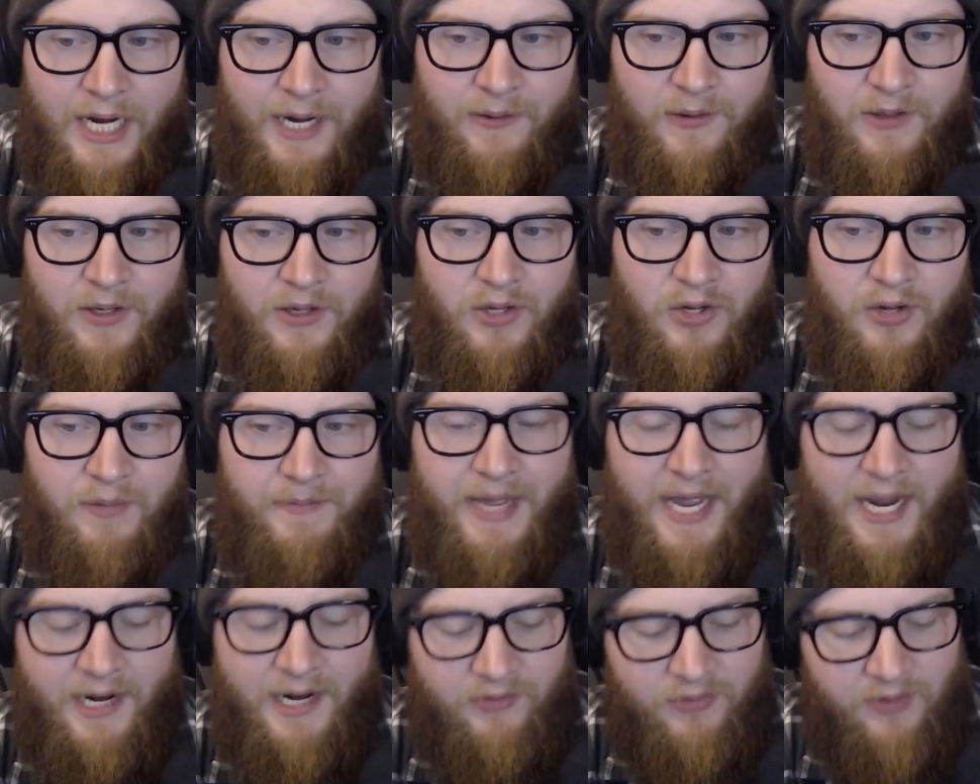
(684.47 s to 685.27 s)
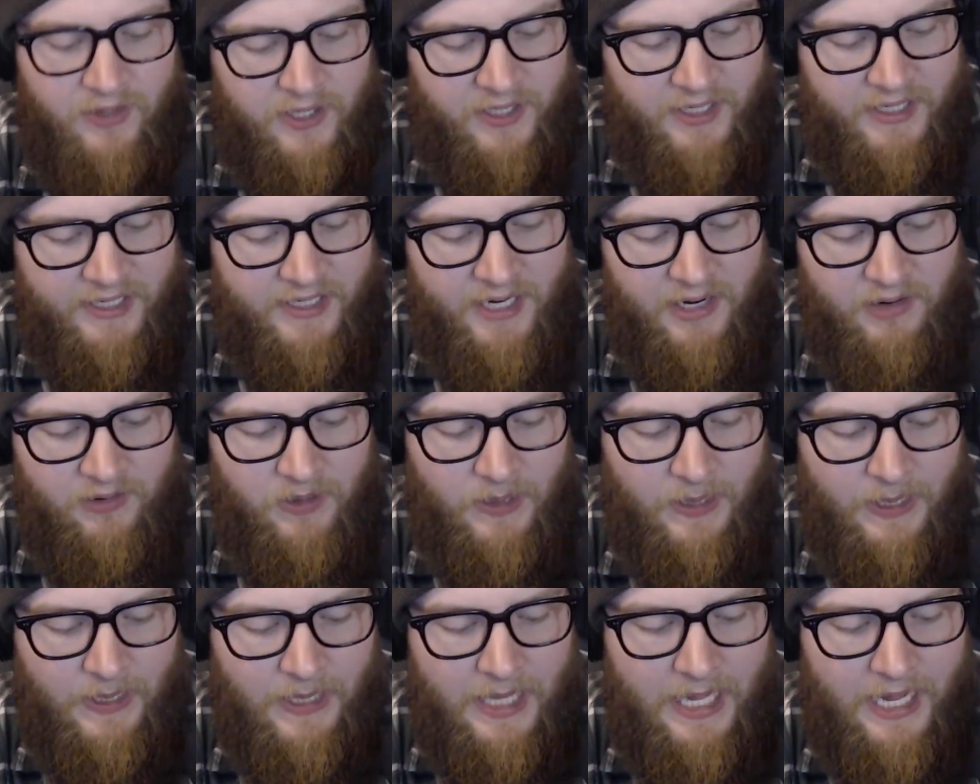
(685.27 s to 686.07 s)
I think you back the honey down
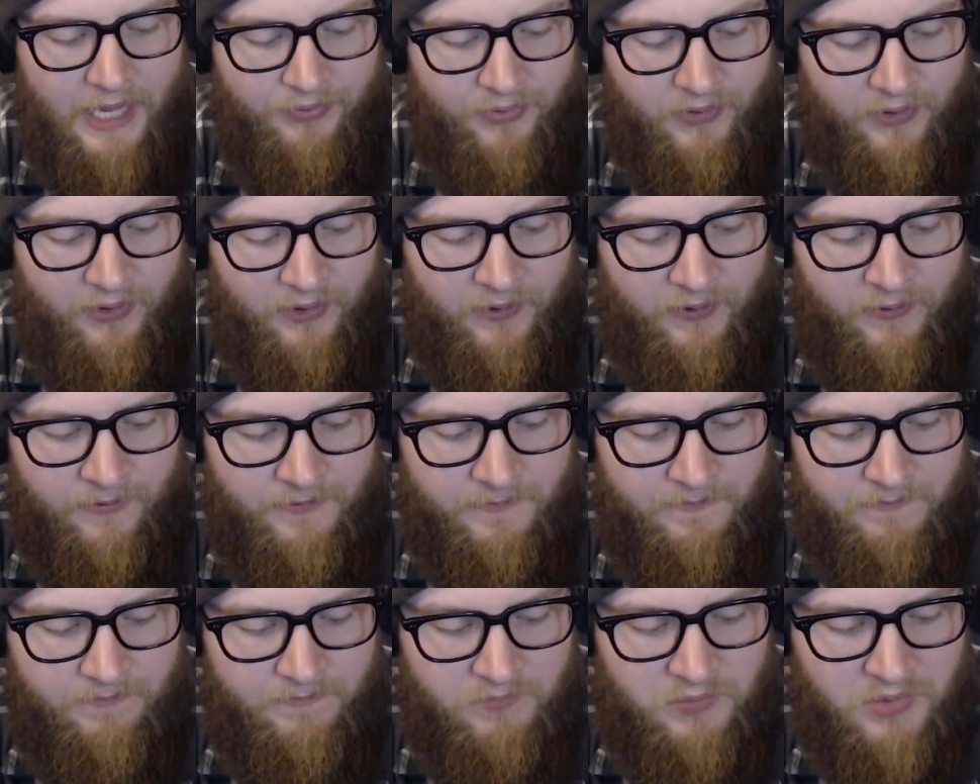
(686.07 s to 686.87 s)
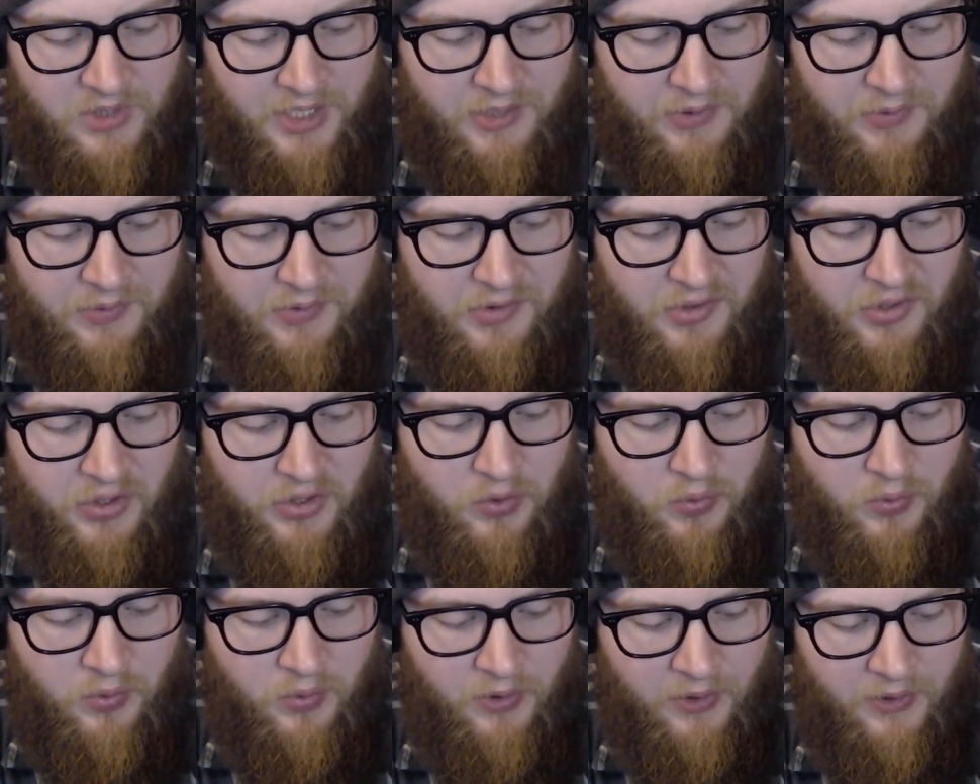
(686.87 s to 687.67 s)
a lot, though, and it would
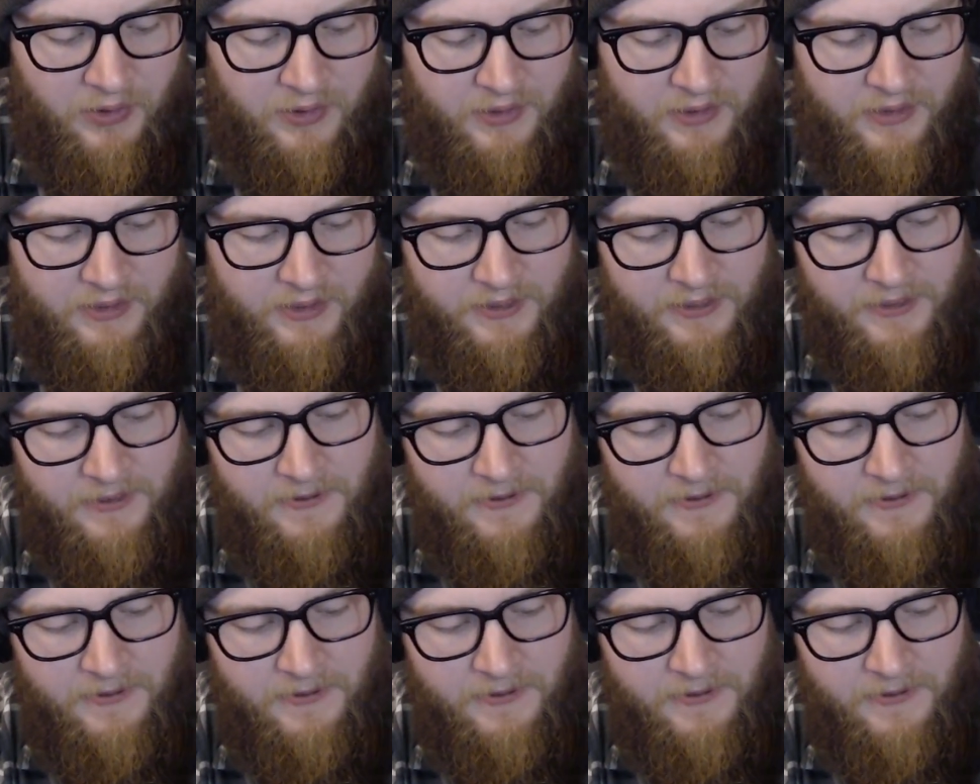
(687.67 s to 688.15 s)
still work.